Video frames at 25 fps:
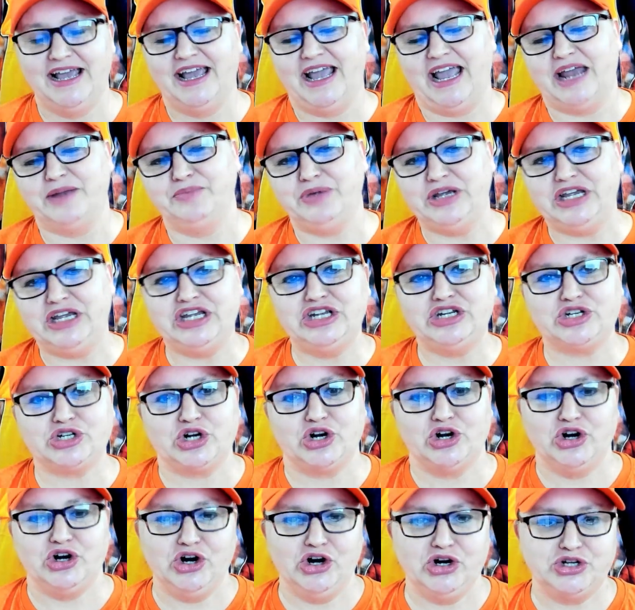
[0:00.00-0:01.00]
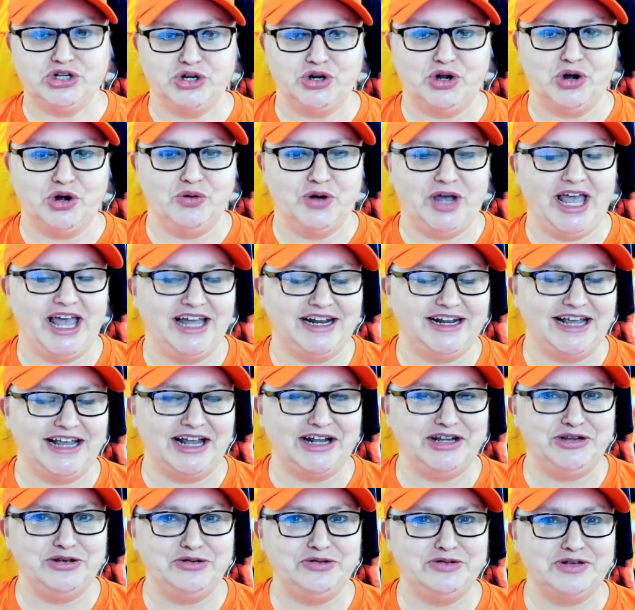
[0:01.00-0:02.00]
And be sure to go ahead
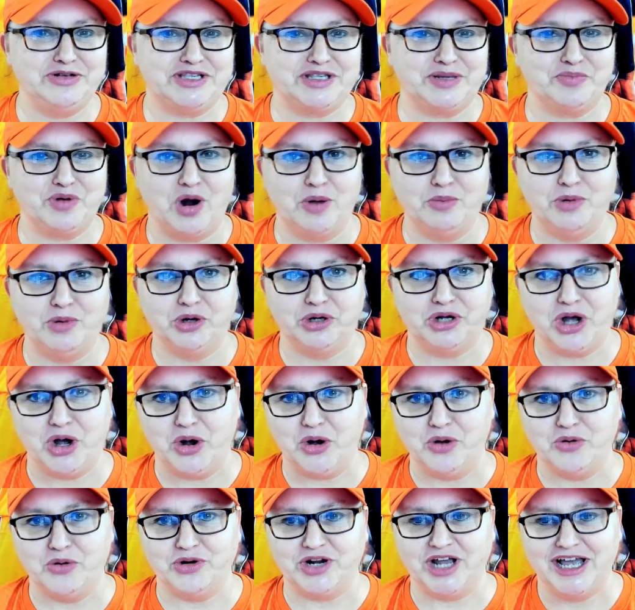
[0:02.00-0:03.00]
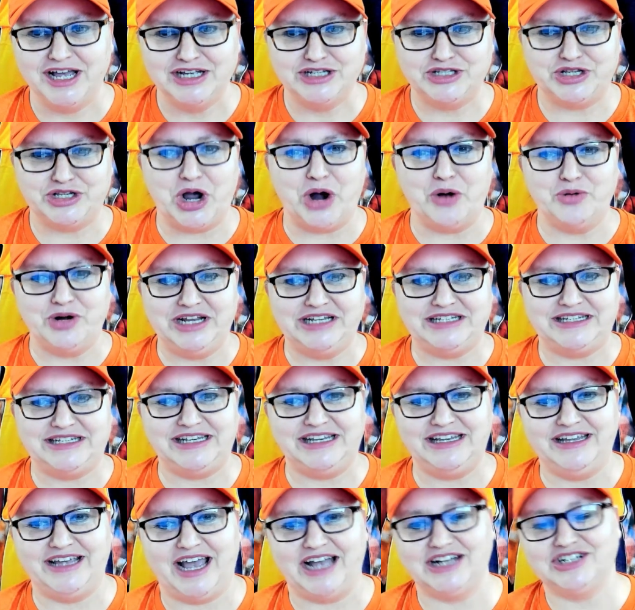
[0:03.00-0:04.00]
and use the promo code
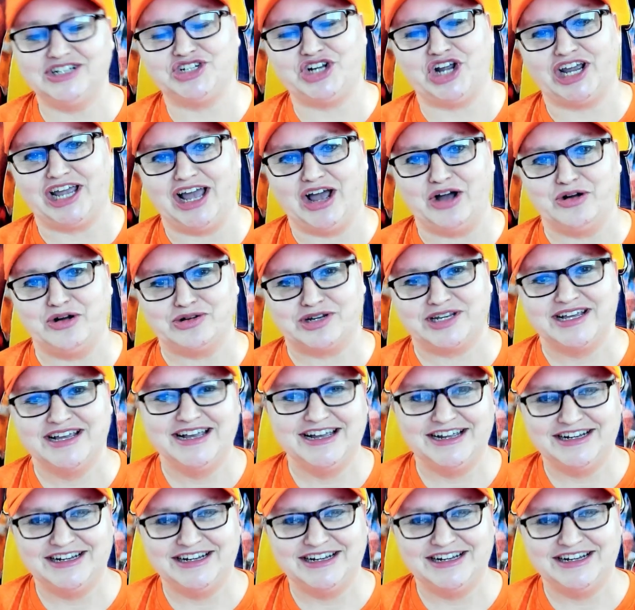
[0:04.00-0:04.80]
TONYT at checkout